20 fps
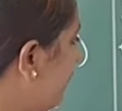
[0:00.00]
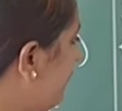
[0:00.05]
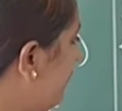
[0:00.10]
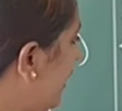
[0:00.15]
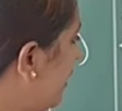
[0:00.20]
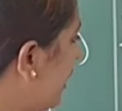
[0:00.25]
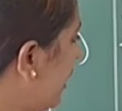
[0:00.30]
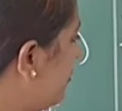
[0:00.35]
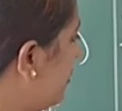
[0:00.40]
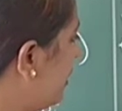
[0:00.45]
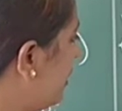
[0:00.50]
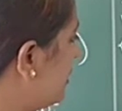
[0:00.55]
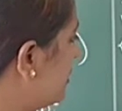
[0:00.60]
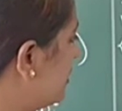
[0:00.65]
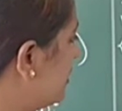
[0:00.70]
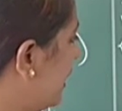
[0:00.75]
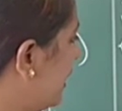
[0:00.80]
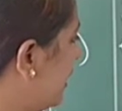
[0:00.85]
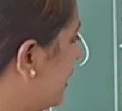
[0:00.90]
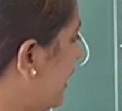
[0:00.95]
variable
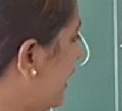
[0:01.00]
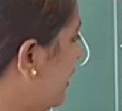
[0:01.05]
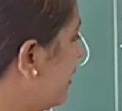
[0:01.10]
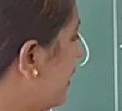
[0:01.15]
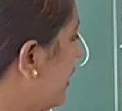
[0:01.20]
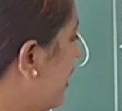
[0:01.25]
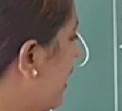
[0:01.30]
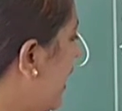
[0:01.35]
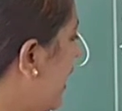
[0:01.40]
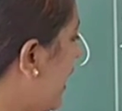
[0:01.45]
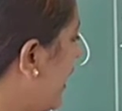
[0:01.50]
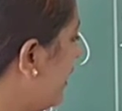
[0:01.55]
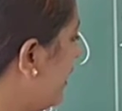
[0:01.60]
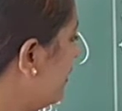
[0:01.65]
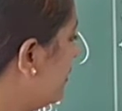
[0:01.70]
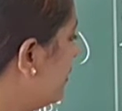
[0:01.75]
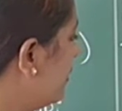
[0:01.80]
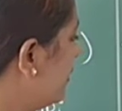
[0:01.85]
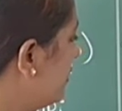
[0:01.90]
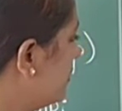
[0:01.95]
is declared,
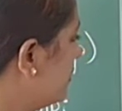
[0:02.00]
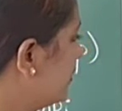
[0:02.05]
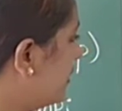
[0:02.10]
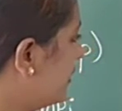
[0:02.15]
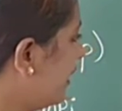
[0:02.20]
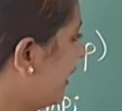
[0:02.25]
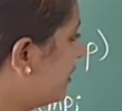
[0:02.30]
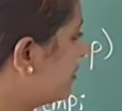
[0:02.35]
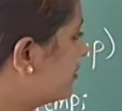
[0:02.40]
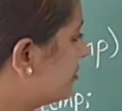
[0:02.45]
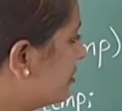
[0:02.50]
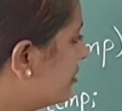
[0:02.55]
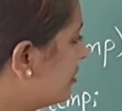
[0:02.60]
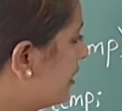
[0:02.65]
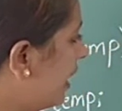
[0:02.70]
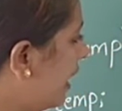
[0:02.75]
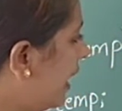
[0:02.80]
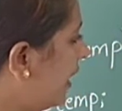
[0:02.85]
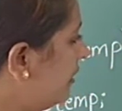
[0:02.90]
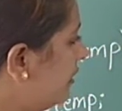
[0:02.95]
and the next
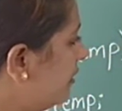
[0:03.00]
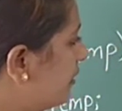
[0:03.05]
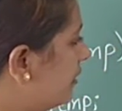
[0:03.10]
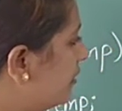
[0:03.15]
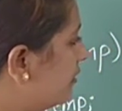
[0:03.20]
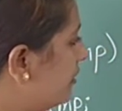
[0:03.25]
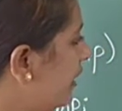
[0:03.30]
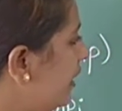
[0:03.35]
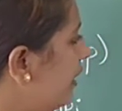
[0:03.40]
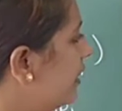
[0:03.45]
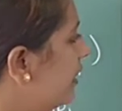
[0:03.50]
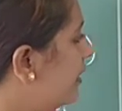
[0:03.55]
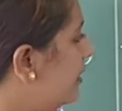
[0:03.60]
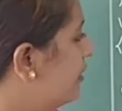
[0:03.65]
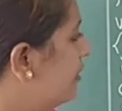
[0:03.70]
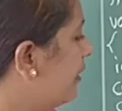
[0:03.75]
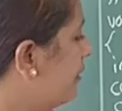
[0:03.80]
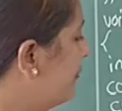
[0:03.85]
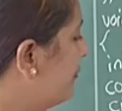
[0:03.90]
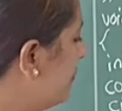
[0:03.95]
enter
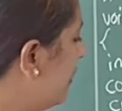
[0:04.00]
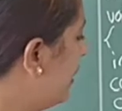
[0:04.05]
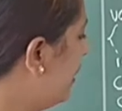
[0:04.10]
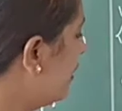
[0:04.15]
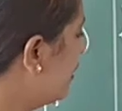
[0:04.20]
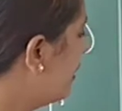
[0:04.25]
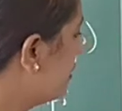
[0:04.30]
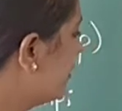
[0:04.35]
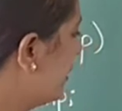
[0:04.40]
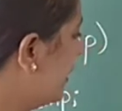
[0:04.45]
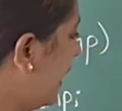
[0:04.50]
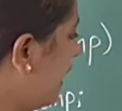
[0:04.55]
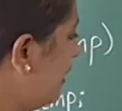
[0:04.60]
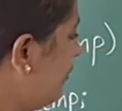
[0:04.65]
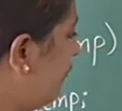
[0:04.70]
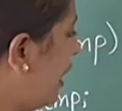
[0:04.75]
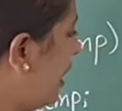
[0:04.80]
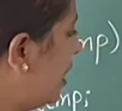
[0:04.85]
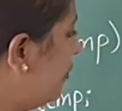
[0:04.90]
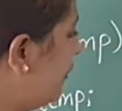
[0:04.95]
the number, the
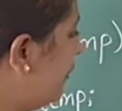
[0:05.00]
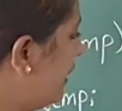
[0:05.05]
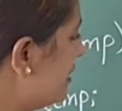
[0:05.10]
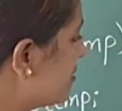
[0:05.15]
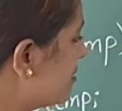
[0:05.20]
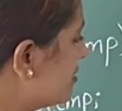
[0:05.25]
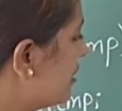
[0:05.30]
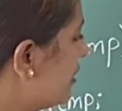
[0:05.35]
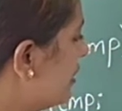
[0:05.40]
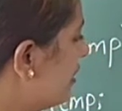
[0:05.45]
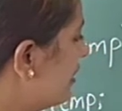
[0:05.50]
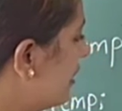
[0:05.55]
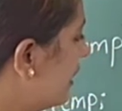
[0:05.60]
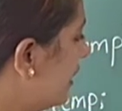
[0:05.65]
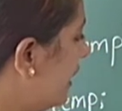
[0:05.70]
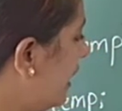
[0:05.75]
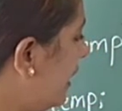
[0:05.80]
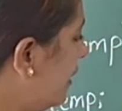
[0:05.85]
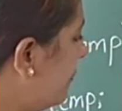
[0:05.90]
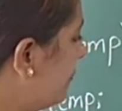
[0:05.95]
n value is
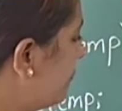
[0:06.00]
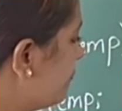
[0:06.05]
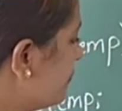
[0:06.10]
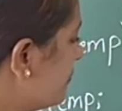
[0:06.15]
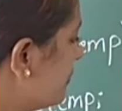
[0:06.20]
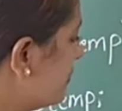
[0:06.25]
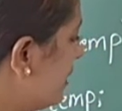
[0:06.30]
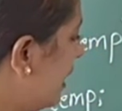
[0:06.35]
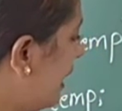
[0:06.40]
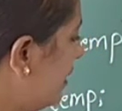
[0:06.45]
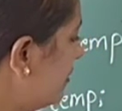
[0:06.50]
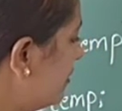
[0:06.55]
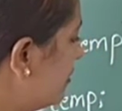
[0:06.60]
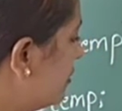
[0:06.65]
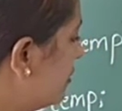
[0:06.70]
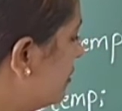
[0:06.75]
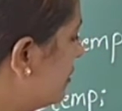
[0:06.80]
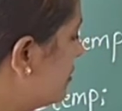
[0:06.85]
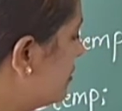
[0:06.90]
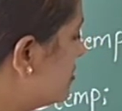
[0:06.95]
read,
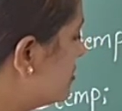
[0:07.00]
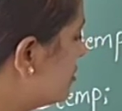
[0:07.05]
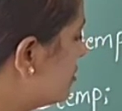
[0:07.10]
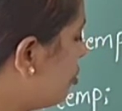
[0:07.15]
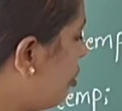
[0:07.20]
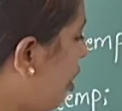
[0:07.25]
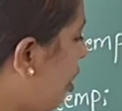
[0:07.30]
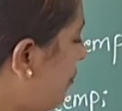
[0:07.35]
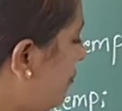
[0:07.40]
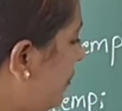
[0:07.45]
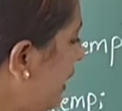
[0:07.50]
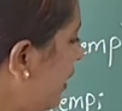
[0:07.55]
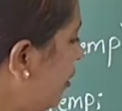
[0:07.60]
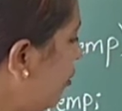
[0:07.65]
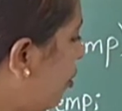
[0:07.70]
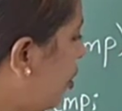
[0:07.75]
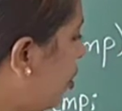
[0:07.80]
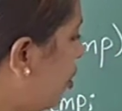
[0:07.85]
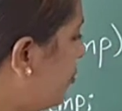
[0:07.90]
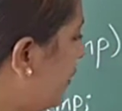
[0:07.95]
then copy
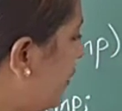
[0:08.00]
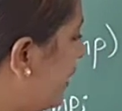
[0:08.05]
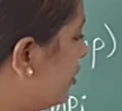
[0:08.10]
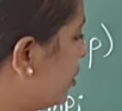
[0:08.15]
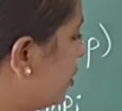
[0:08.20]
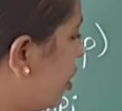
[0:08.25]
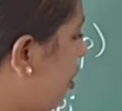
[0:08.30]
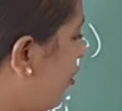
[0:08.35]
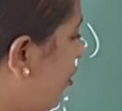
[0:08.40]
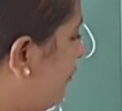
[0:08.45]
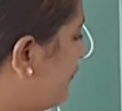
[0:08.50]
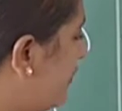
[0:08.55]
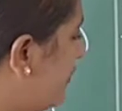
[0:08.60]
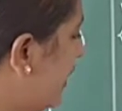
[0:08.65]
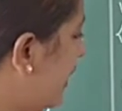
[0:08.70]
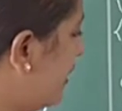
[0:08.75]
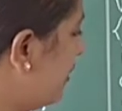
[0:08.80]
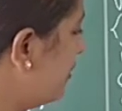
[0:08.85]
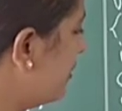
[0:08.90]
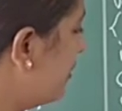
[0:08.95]
obj
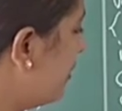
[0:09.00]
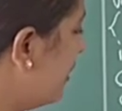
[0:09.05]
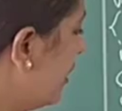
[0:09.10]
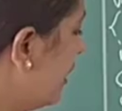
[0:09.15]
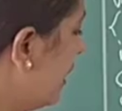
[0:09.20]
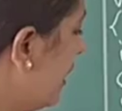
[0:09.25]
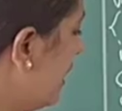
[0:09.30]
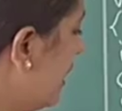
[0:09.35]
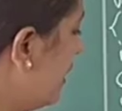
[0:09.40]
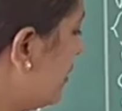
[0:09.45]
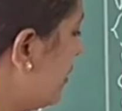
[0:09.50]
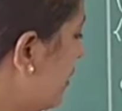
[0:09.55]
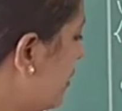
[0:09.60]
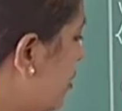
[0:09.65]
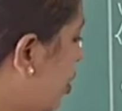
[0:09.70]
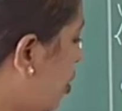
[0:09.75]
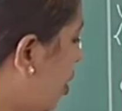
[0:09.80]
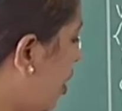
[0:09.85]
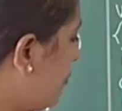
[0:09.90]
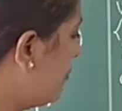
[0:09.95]
of n.
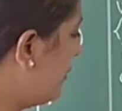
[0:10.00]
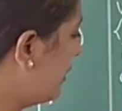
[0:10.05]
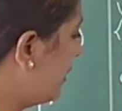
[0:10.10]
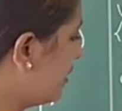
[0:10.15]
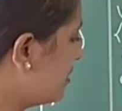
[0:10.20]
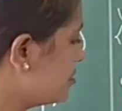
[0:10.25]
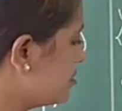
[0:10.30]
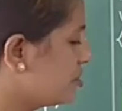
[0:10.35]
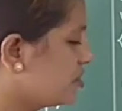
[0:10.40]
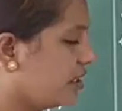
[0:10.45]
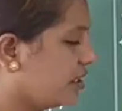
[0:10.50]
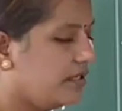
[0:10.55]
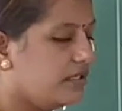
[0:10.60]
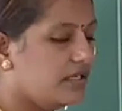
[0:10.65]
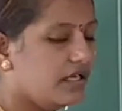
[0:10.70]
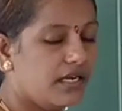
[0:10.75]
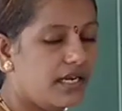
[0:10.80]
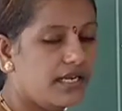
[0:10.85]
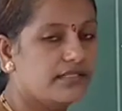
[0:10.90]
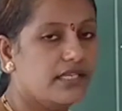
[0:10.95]
Here the copy
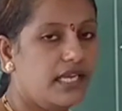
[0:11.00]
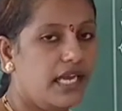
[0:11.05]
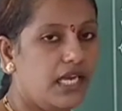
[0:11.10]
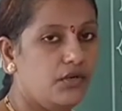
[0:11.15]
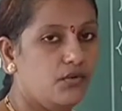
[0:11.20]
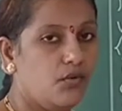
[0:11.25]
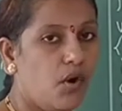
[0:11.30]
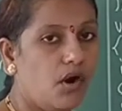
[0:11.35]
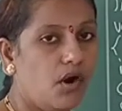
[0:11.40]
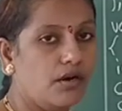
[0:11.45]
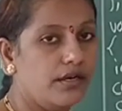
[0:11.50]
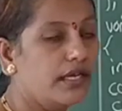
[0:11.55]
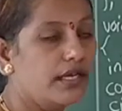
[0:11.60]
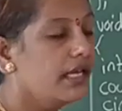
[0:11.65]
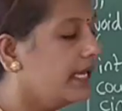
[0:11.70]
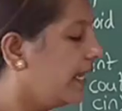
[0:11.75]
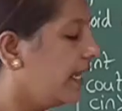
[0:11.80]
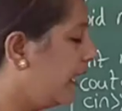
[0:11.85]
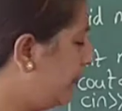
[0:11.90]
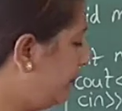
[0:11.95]
constructor is
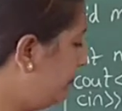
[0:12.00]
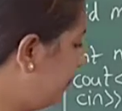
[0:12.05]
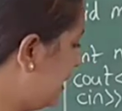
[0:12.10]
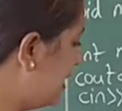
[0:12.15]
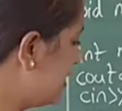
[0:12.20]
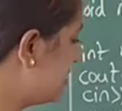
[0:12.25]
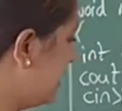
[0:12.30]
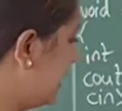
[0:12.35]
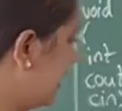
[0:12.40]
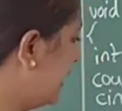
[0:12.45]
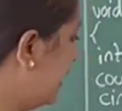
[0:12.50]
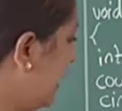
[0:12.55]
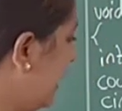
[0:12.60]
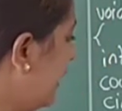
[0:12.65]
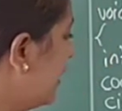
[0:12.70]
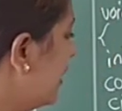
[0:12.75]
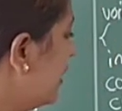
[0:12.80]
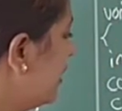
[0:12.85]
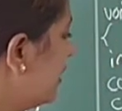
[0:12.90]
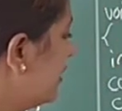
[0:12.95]
invoked
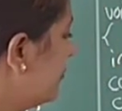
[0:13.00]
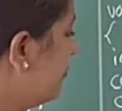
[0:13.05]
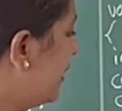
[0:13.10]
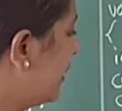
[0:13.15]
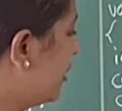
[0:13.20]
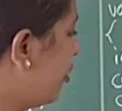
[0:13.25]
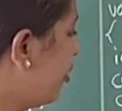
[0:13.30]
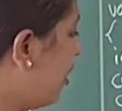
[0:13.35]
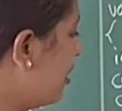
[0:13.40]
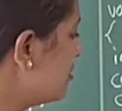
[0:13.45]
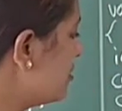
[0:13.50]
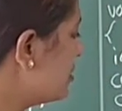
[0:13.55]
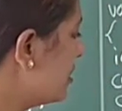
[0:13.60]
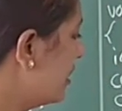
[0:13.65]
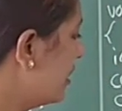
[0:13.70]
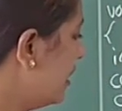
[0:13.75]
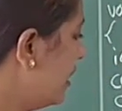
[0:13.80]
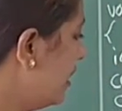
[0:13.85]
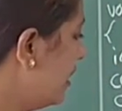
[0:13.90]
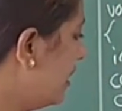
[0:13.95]
implicitly because
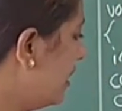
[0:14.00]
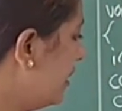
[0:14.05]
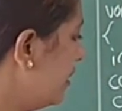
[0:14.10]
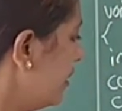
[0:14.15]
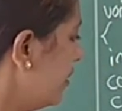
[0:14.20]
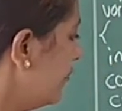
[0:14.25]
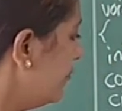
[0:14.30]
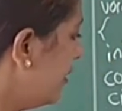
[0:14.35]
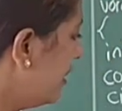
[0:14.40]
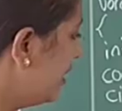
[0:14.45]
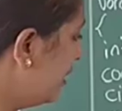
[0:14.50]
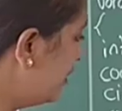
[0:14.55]
here